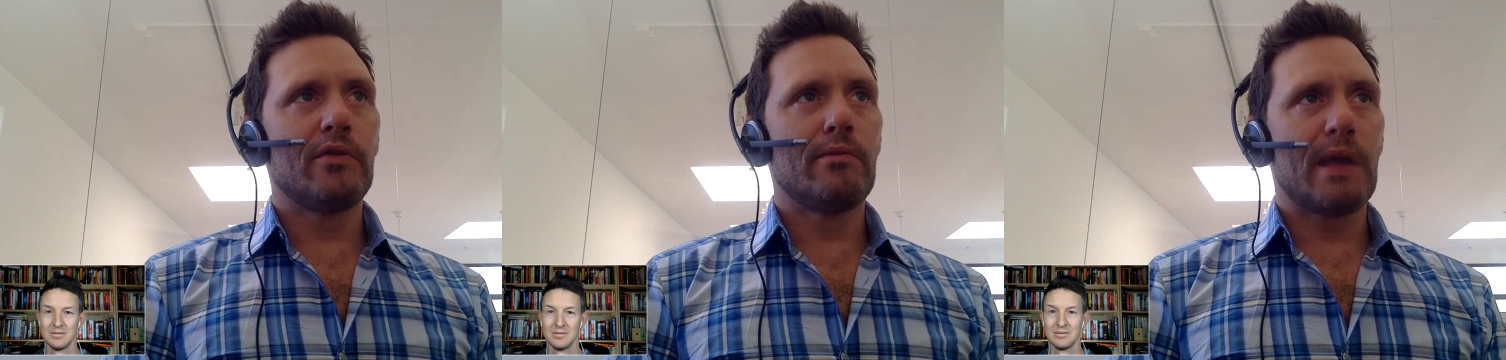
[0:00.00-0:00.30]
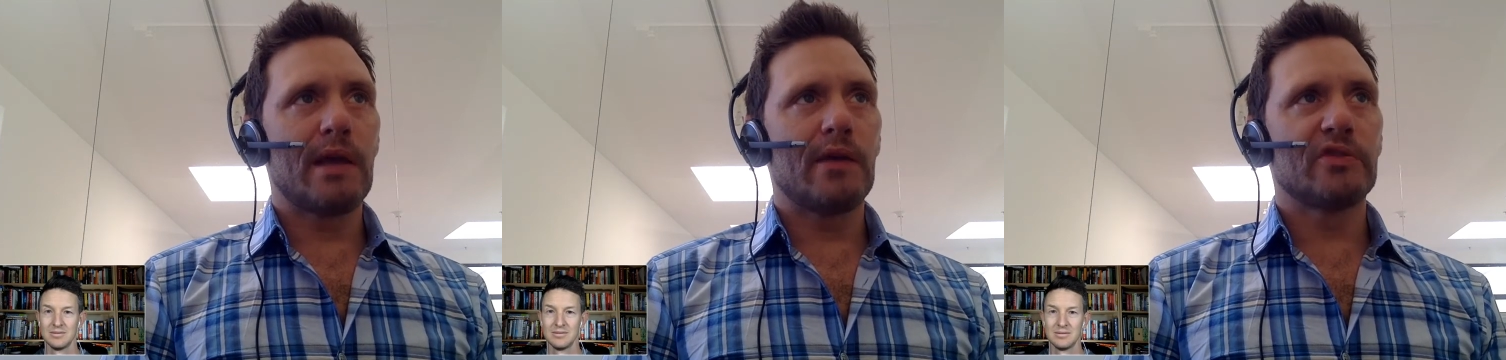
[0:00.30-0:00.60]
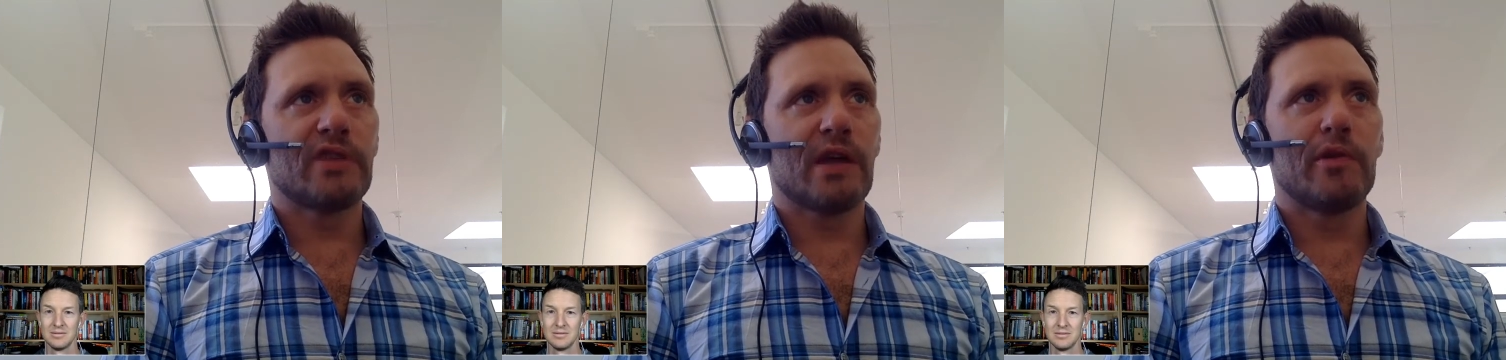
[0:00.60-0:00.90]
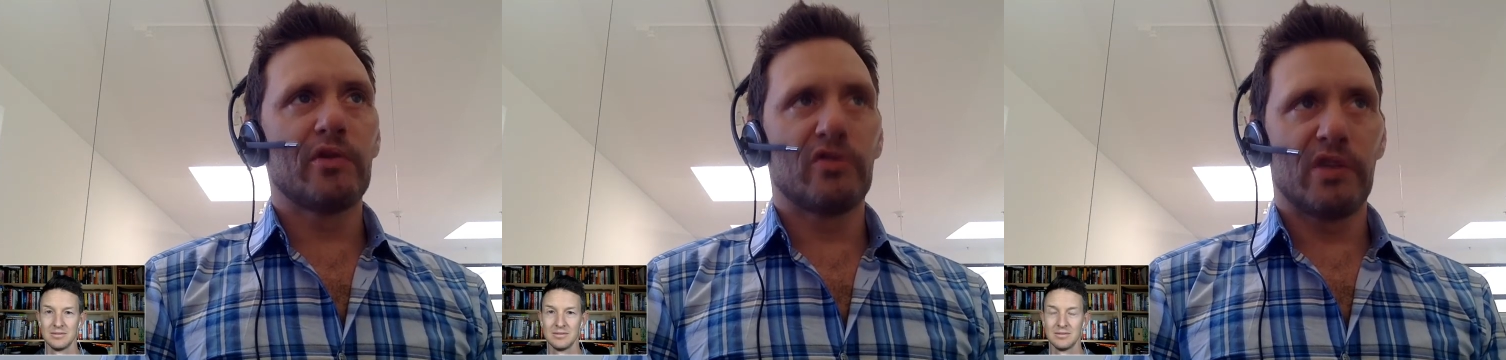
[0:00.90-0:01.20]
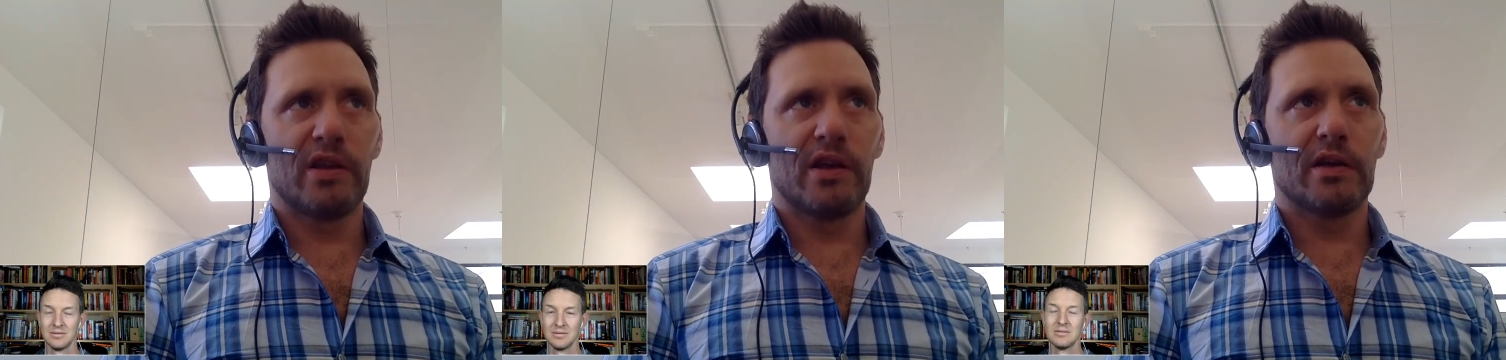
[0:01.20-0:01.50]
Speaker 1: met Simon
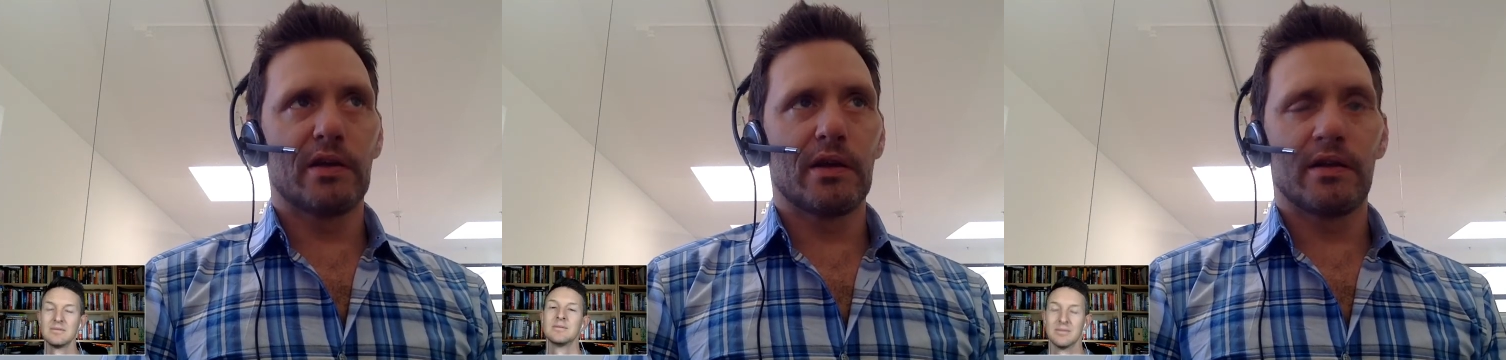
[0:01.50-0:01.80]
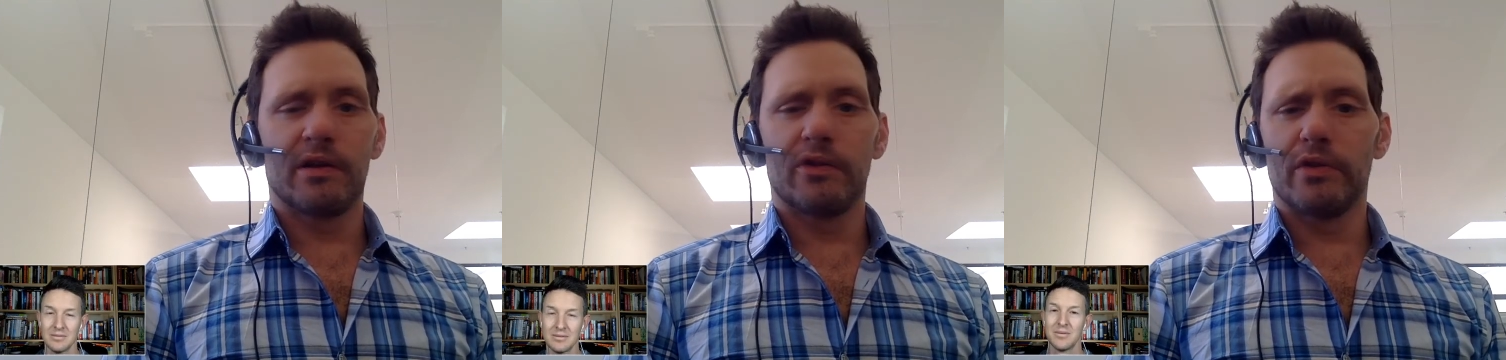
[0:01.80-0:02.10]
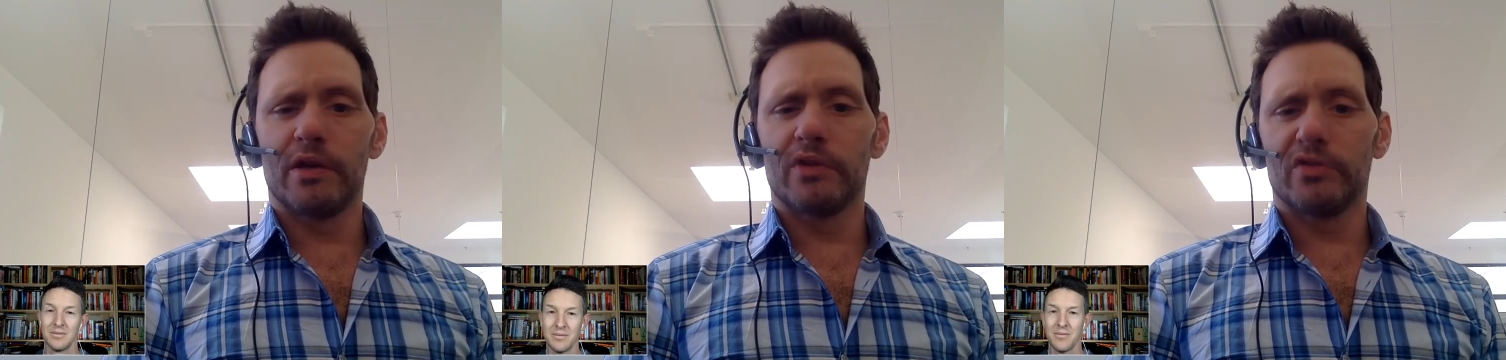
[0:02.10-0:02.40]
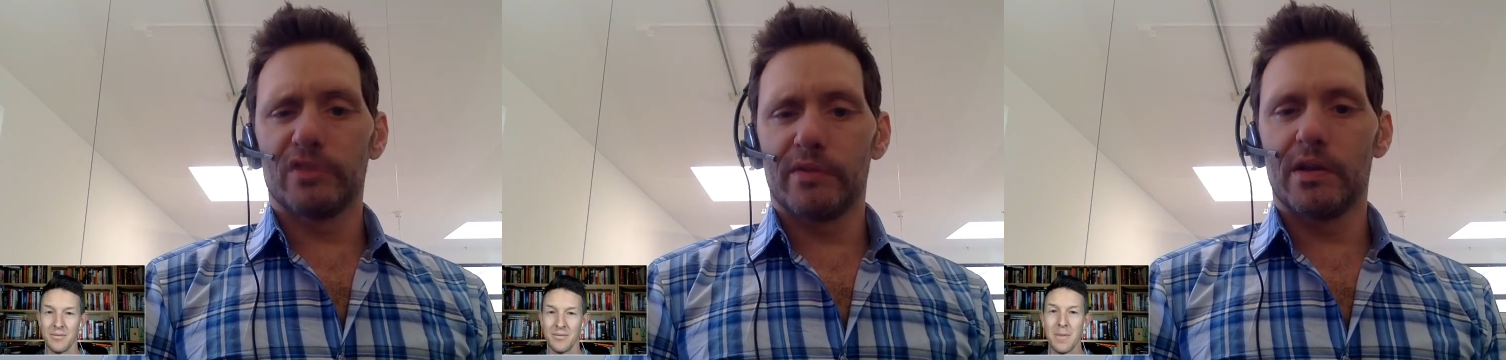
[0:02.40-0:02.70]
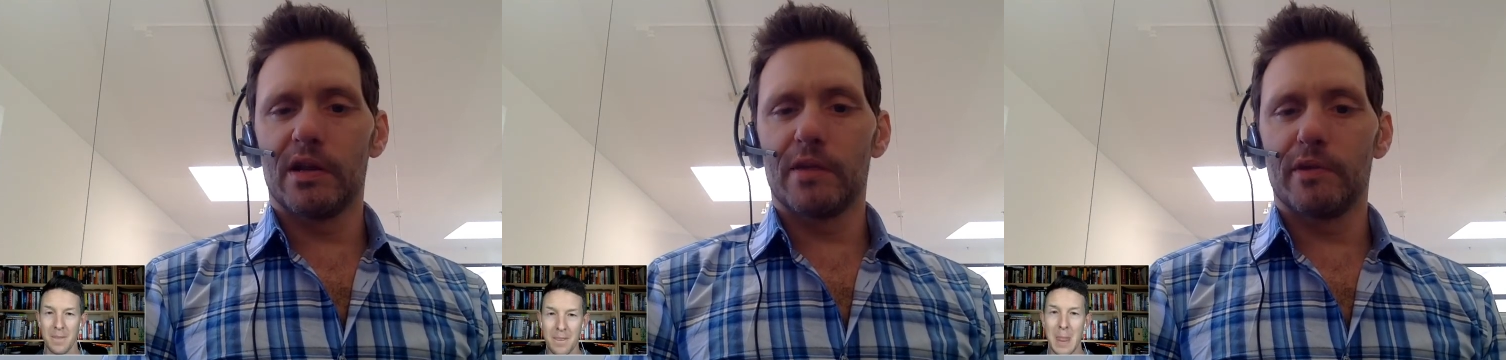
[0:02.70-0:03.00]
Sinek, and I think in 2007, a
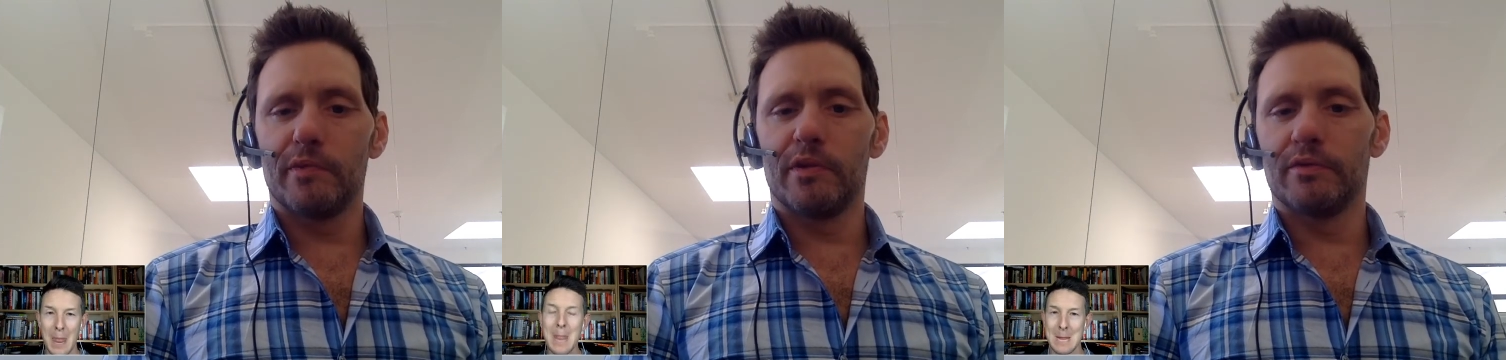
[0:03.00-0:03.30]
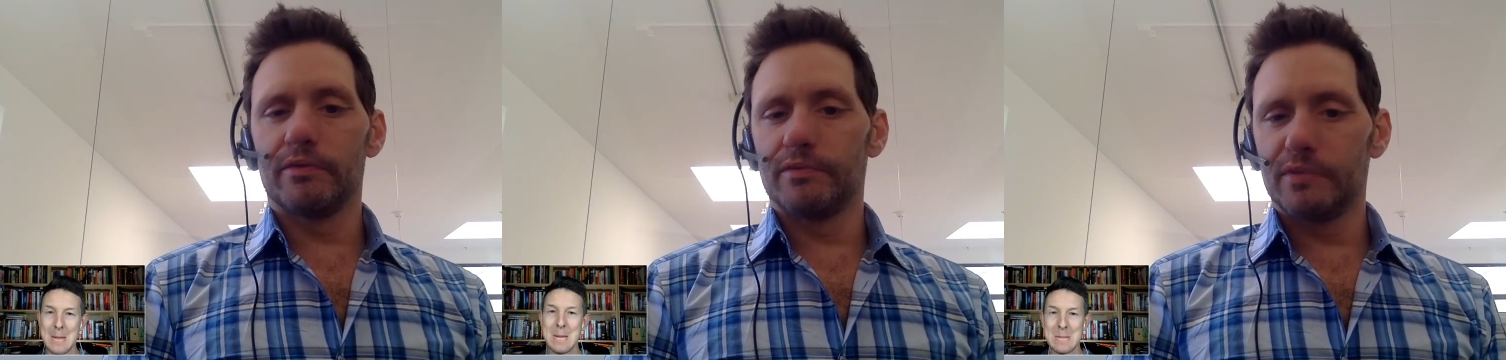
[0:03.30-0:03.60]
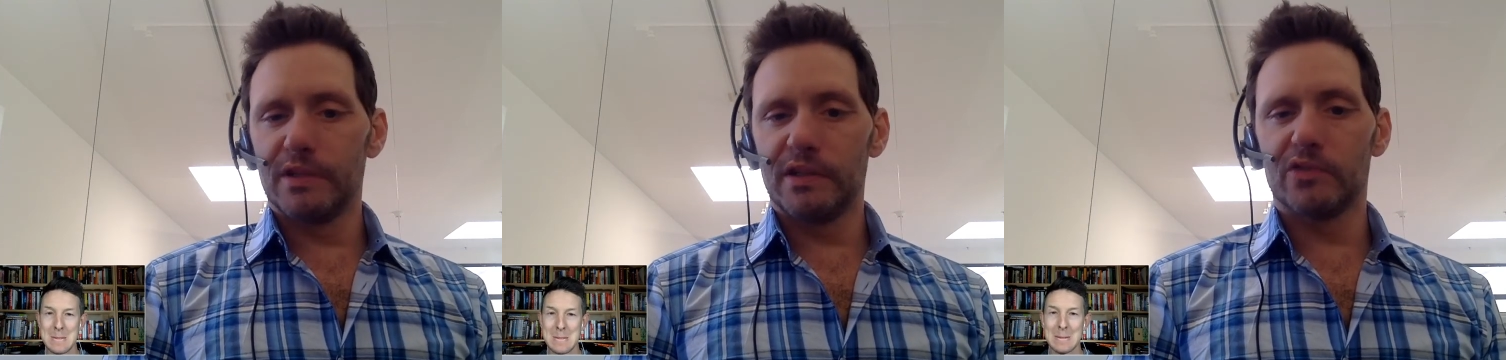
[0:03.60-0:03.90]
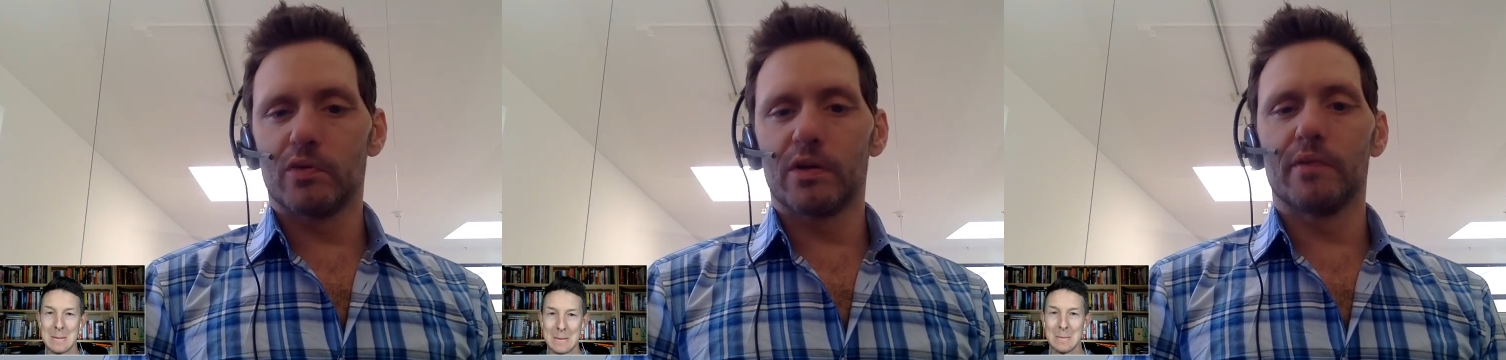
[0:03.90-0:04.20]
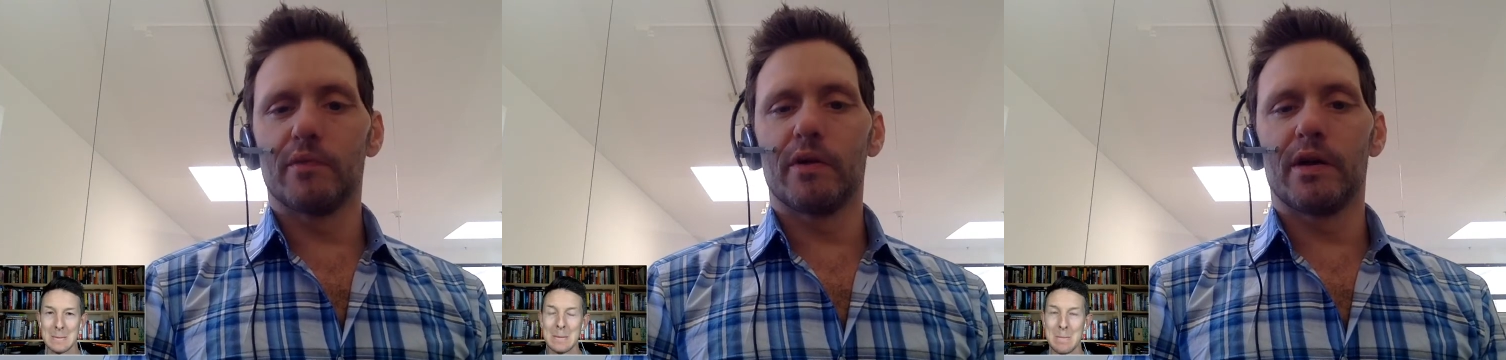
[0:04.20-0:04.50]
lot of people have seen his work
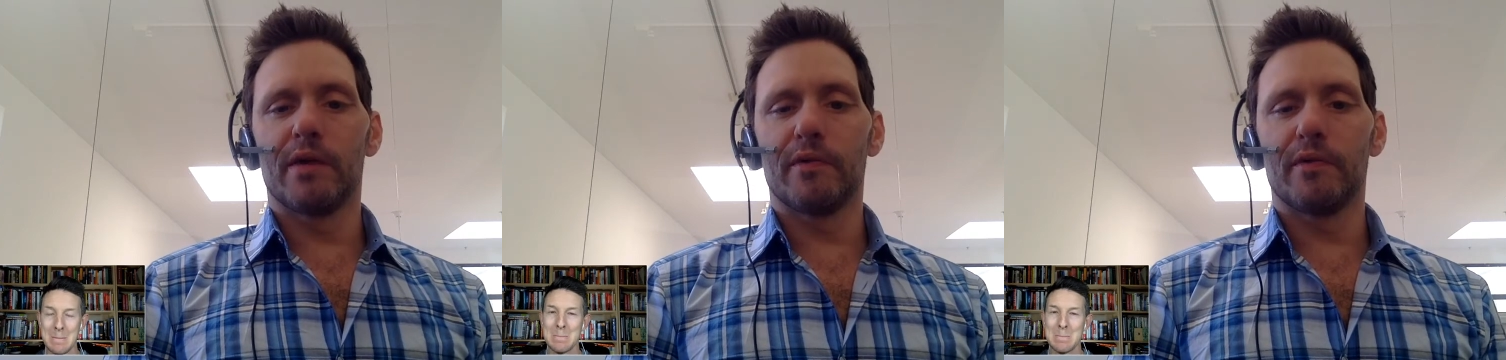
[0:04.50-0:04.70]
and whatnot.